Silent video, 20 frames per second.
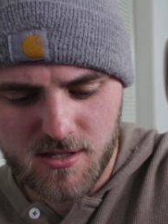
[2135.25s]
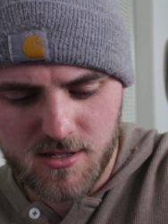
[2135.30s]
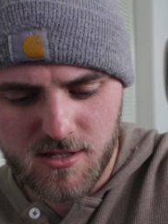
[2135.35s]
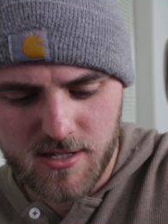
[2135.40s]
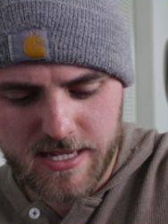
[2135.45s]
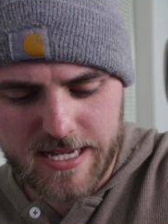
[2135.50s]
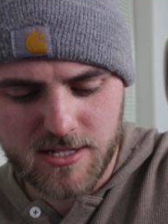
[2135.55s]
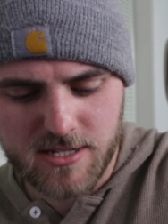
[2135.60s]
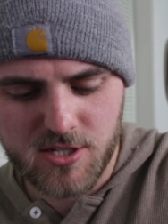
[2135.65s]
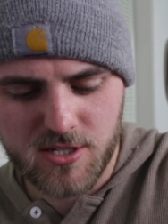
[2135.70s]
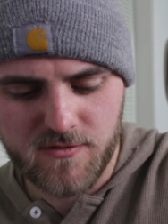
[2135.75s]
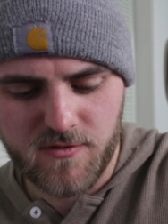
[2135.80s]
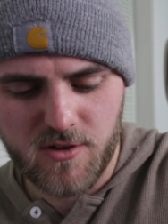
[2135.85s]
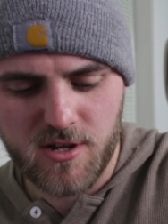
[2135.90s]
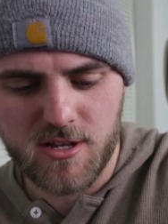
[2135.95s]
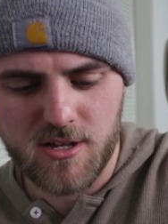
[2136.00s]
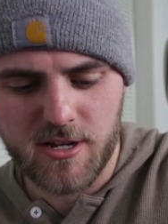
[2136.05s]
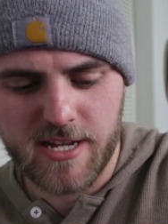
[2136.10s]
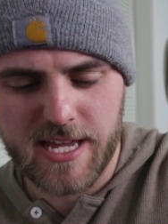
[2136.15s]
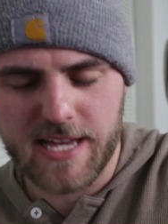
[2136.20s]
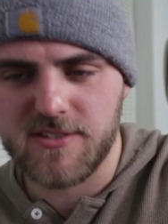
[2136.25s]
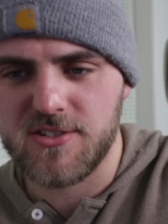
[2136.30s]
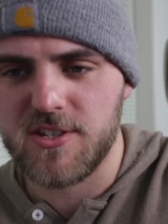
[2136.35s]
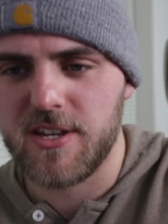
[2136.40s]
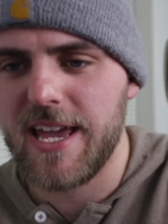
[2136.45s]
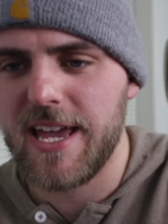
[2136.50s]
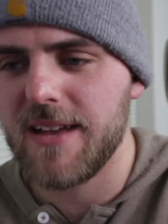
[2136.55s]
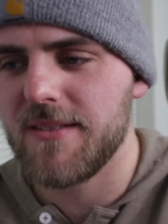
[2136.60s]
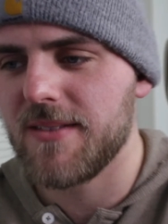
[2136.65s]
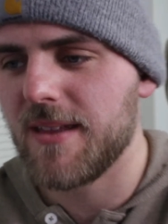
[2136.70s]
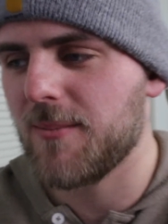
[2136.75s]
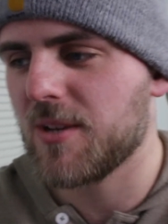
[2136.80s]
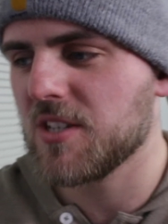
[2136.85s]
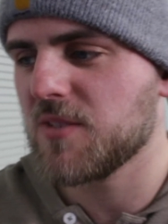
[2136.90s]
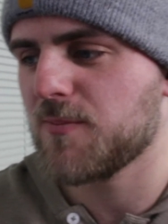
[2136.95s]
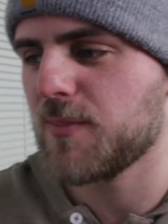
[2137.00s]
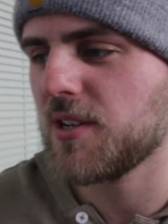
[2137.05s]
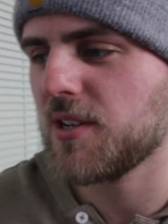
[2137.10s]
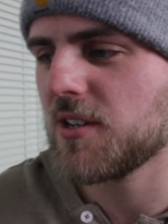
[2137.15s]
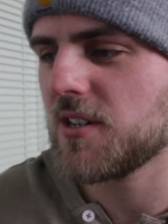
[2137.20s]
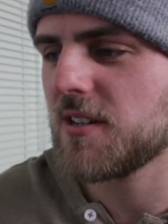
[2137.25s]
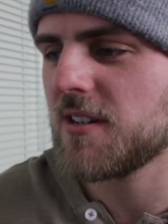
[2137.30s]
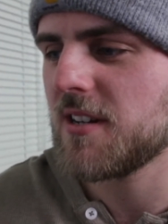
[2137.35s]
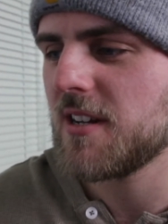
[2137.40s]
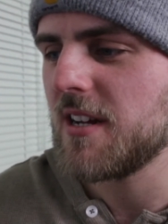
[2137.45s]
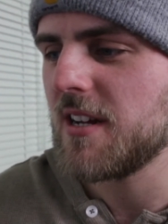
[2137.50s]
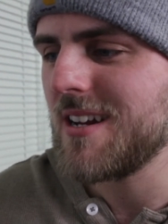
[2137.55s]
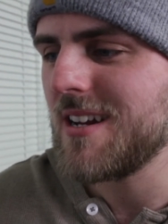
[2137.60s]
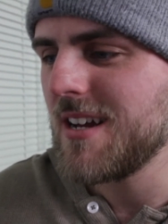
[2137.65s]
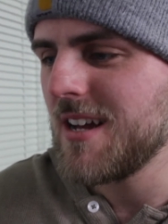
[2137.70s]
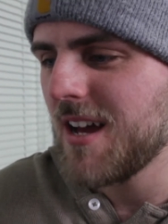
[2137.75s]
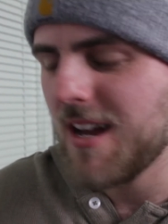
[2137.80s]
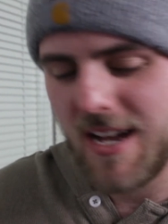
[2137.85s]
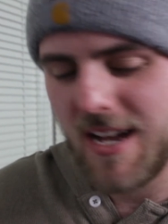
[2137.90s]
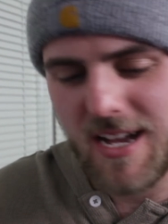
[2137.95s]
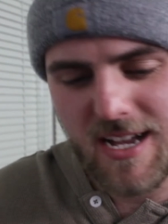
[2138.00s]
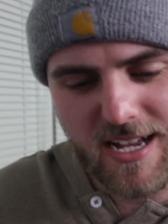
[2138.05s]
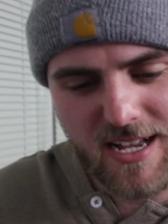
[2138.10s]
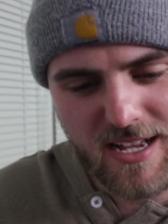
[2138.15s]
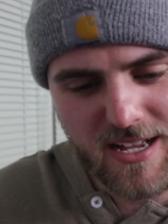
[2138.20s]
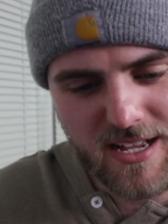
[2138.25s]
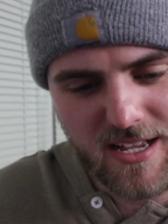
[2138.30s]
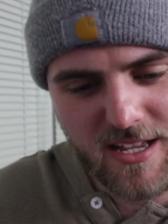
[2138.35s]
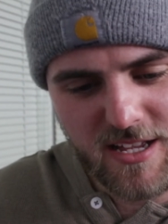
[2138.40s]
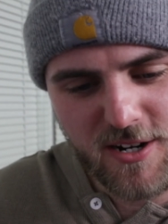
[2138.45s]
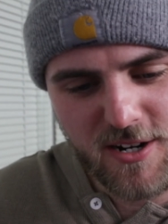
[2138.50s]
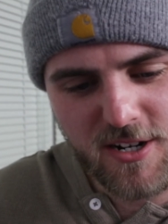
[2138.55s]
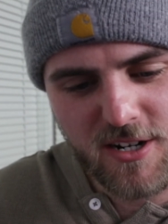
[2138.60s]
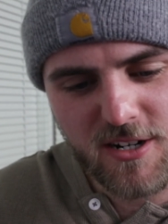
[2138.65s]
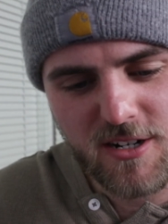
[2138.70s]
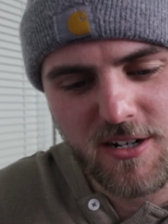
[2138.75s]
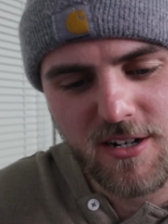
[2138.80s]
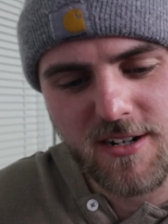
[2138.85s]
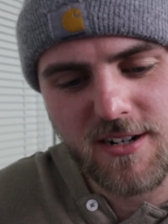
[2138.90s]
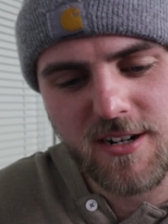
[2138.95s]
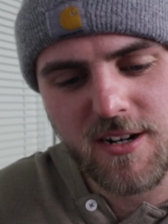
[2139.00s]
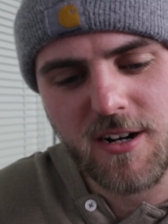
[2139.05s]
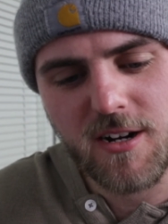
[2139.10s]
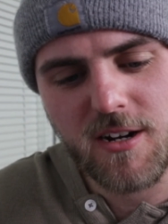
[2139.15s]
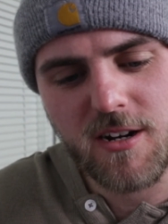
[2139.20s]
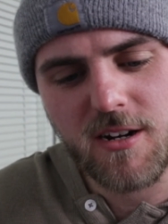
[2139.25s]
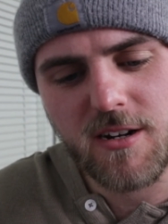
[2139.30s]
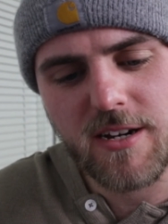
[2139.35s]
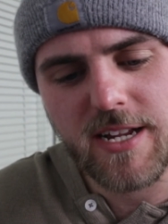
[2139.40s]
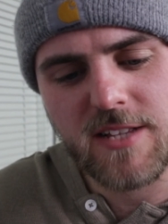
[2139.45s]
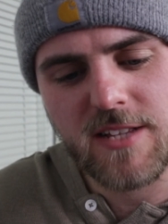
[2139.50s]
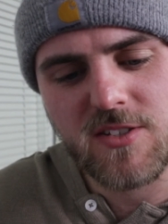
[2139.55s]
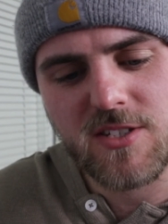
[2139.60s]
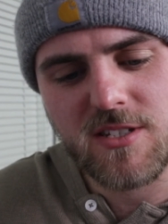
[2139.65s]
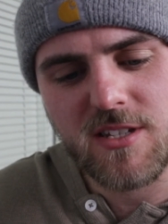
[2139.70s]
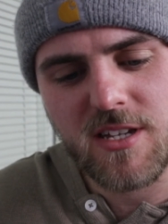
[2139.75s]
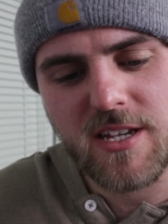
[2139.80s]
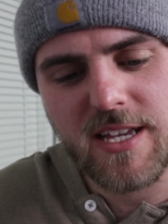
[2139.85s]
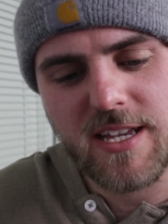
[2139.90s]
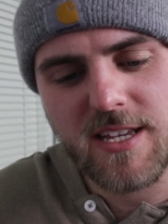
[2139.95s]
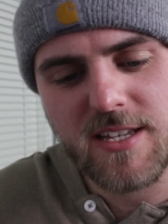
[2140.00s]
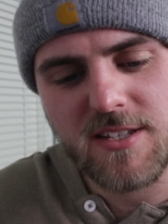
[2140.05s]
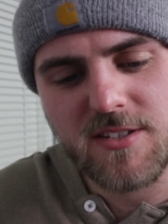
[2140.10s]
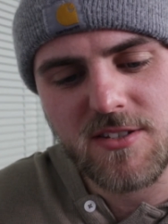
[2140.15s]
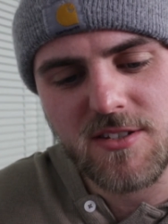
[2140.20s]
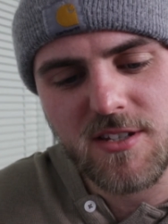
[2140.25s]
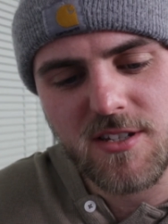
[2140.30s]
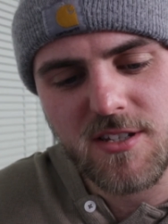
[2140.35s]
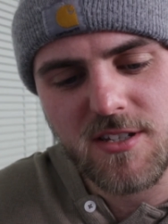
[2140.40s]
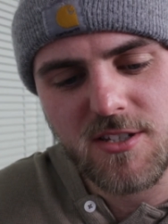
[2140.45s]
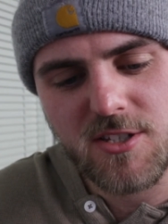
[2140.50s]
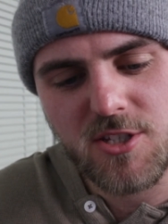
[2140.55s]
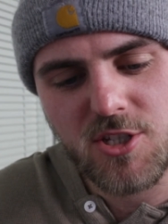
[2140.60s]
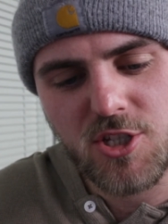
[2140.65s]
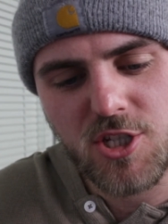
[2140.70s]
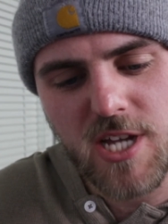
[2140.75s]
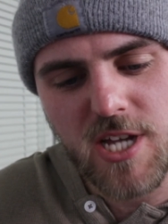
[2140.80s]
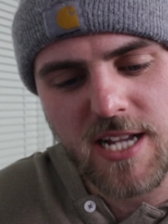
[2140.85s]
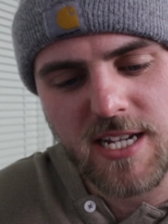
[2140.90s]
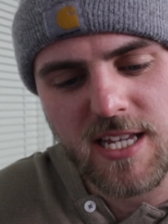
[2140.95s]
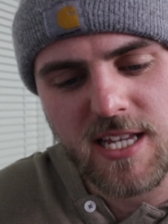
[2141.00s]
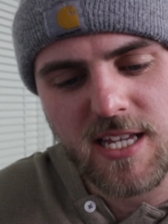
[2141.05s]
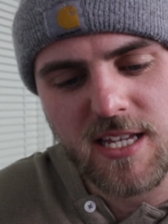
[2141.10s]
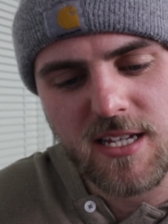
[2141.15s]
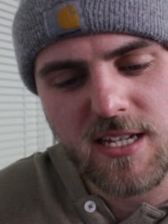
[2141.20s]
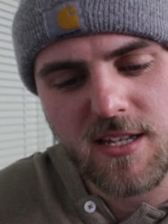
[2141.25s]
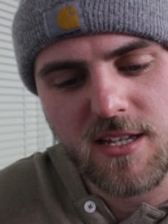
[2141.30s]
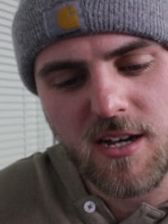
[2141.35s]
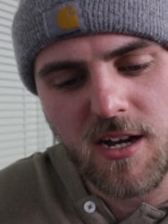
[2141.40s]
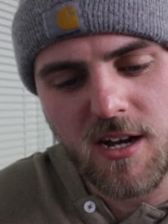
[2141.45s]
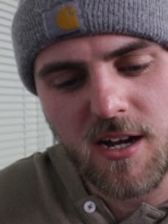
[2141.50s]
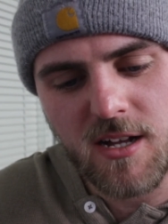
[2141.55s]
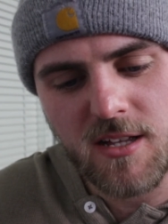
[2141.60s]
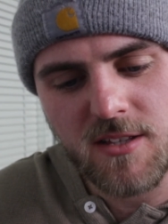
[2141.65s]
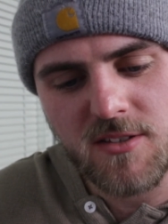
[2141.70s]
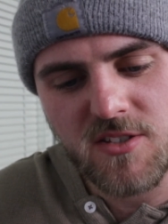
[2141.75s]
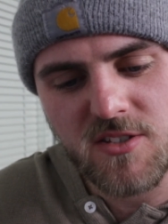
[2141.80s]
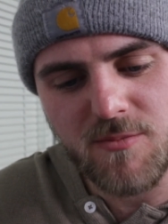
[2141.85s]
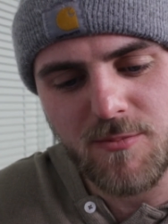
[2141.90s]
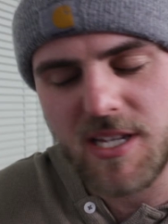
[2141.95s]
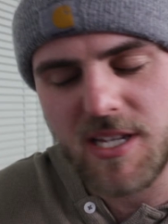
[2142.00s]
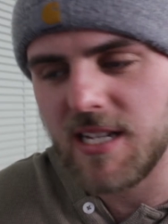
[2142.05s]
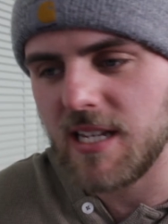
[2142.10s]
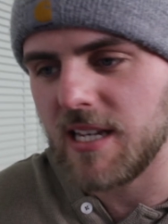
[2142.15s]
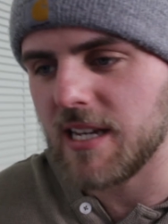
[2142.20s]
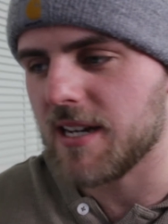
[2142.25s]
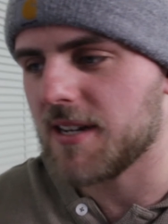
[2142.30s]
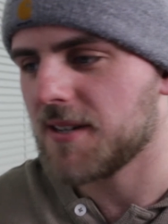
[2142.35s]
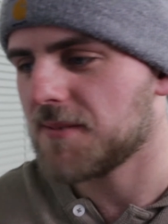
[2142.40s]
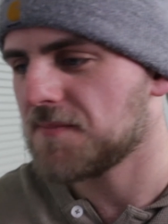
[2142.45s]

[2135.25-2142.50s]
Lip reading: Yeah, she's following. Okay, so yeah, that must be her. Her Insta is Jenny Gons Media.